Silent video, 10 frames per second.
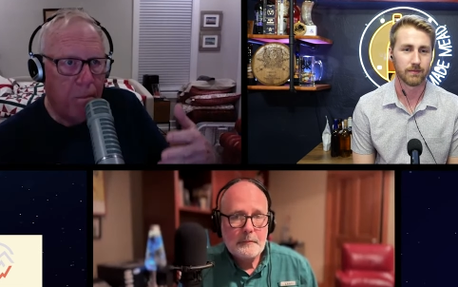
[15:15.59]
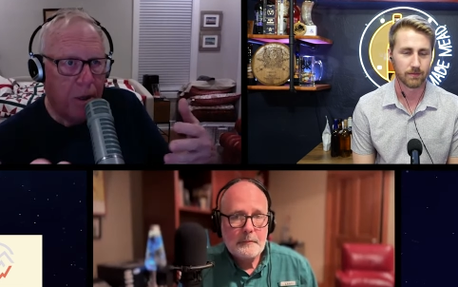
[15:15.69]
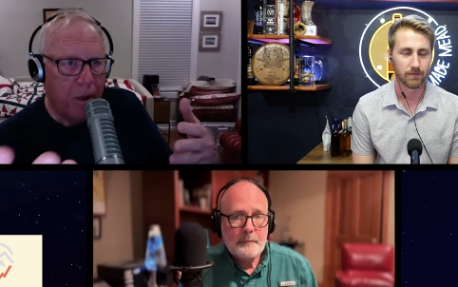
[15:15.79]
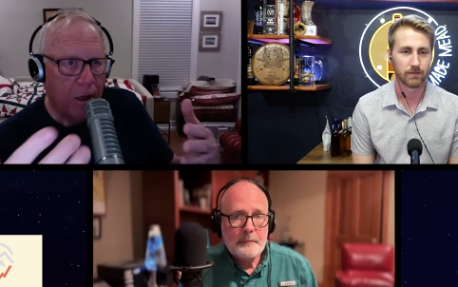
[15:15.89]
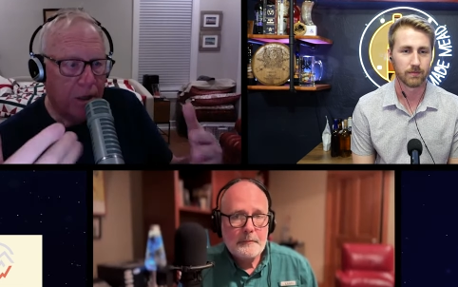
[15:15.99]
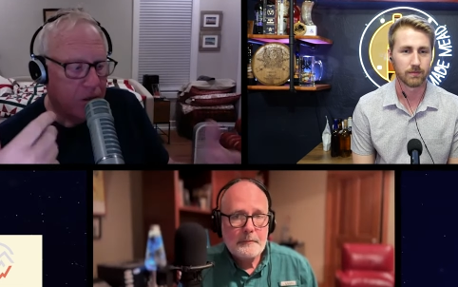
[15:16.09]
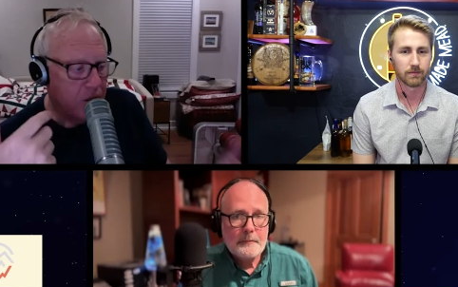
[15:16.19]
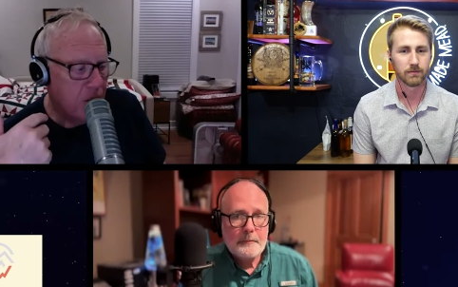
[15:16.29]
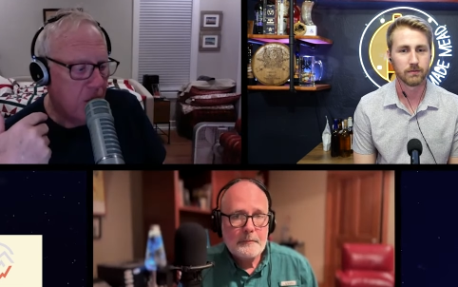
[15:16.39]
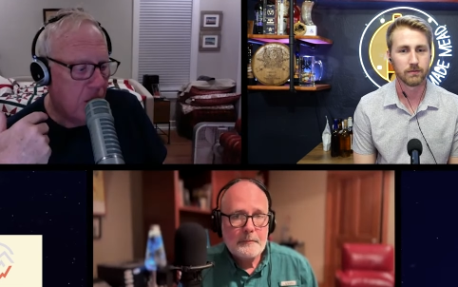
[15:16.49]

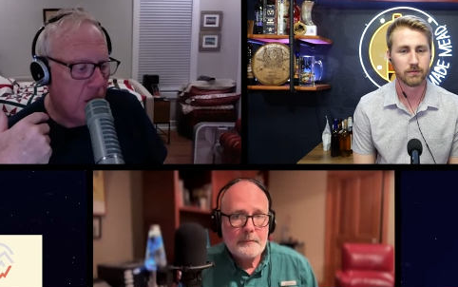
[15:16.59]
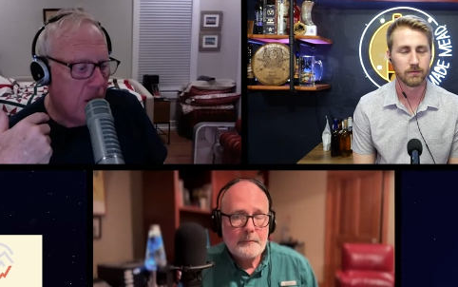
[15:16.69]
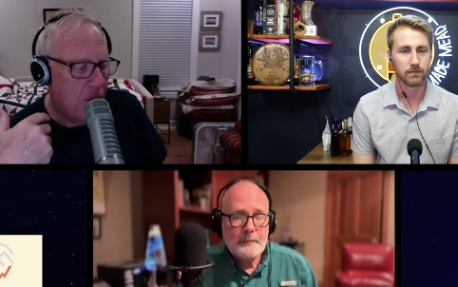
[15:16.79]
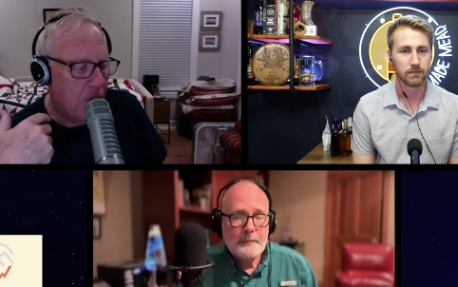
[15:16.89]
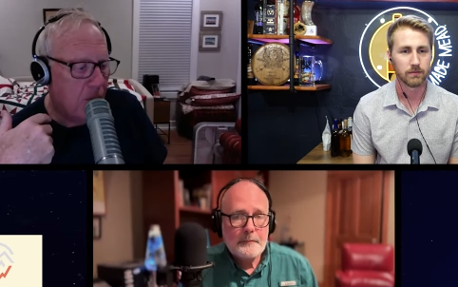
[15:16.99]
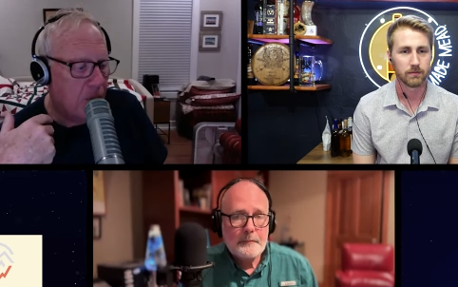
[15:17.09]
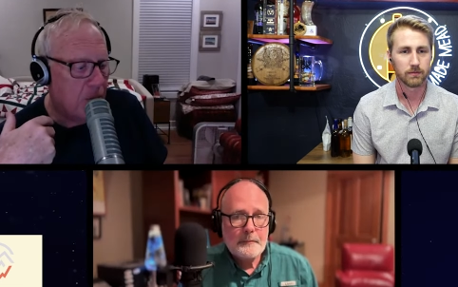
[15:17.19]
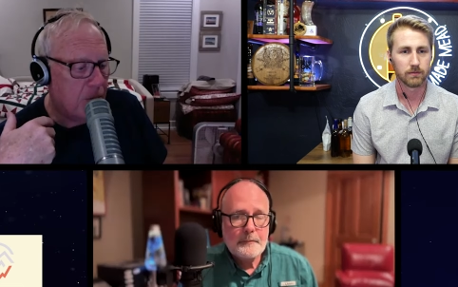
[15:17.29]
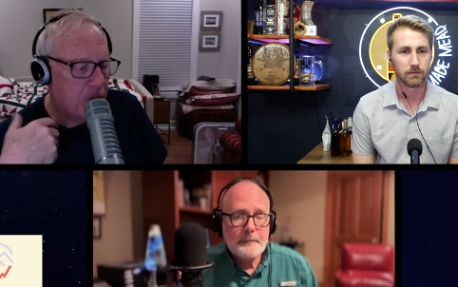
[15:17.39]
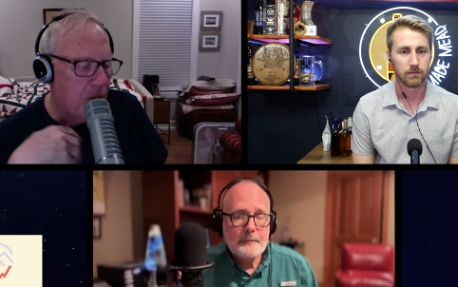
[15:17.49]
Speaker 1: Because,
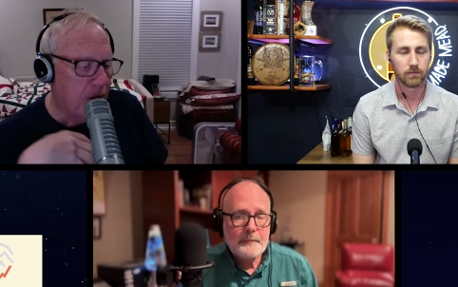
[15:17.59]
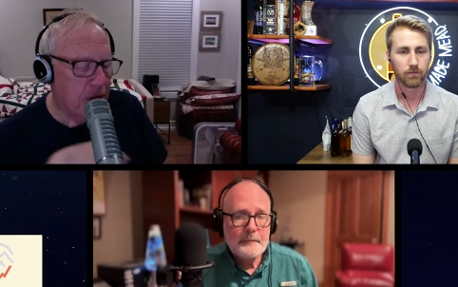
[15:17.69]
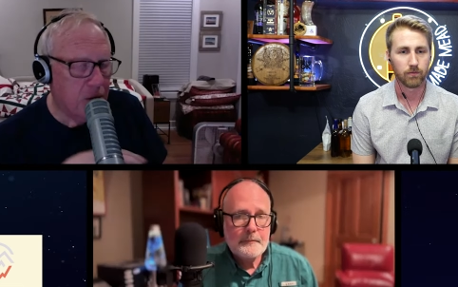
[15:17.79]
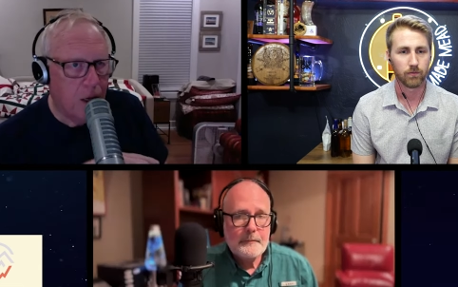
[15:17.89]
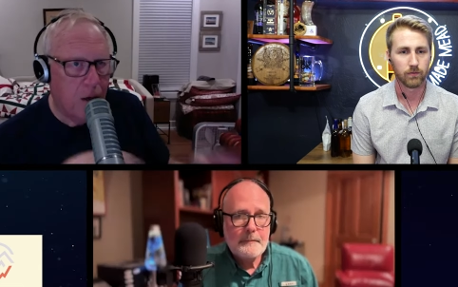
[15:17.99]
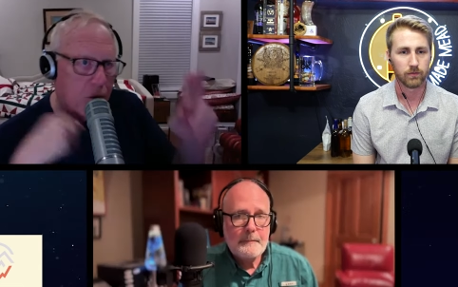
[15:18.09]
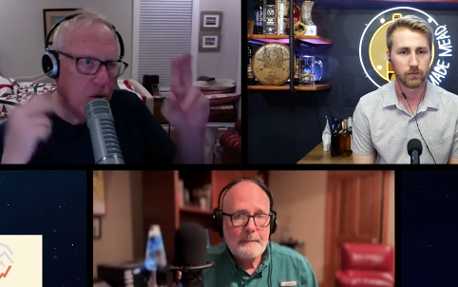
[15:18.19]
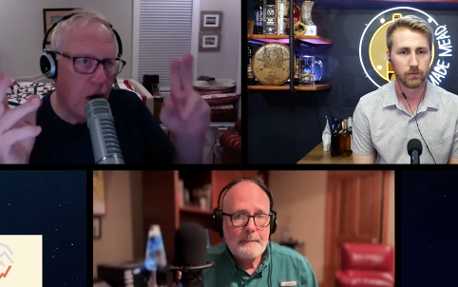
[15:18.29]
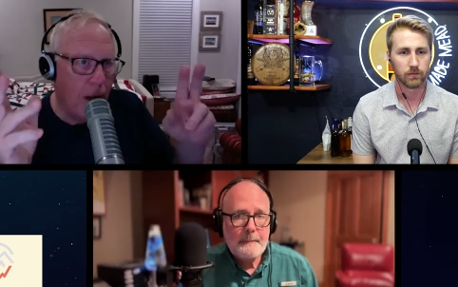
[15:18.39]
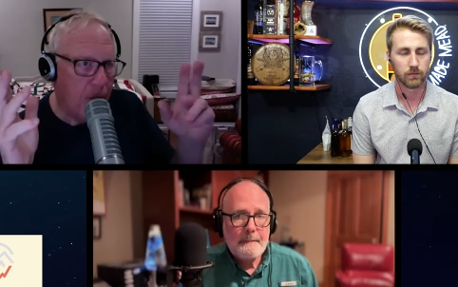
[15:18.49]
so this is a
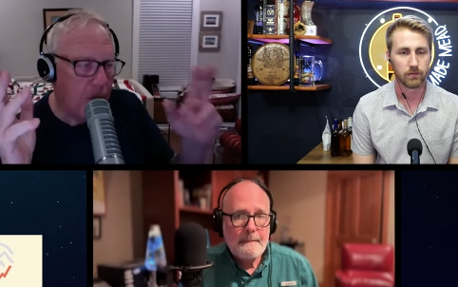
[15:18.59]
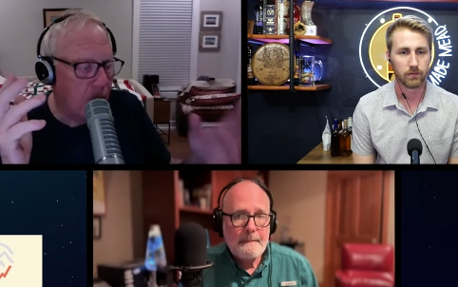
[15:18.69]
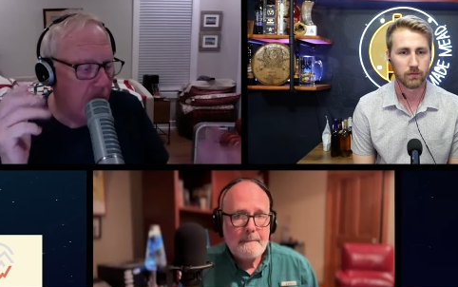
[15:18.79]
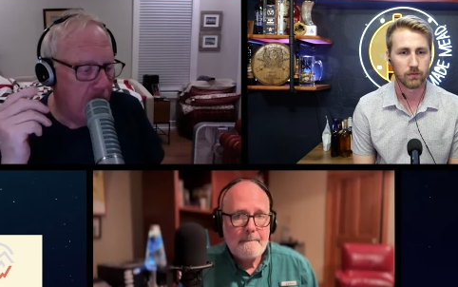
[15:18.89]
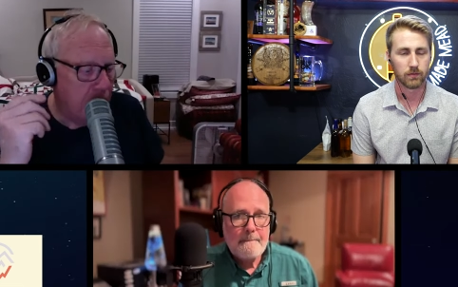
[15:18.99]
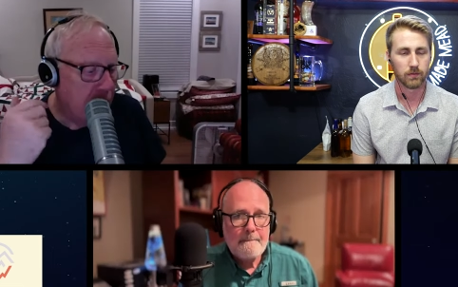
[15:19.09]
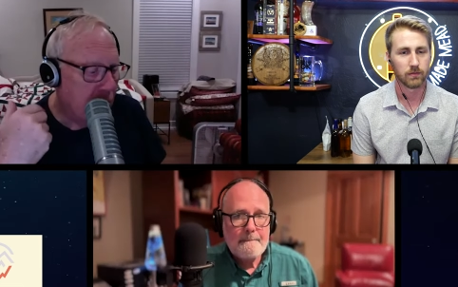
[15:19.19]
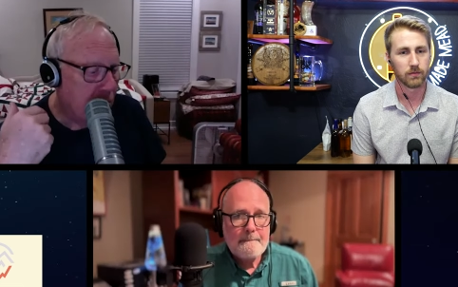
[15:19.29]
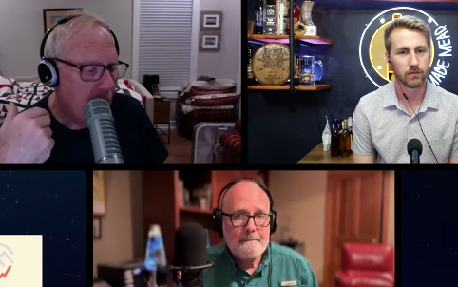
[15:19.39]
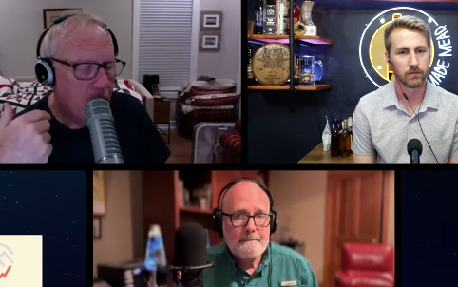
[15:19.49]
tropical honey.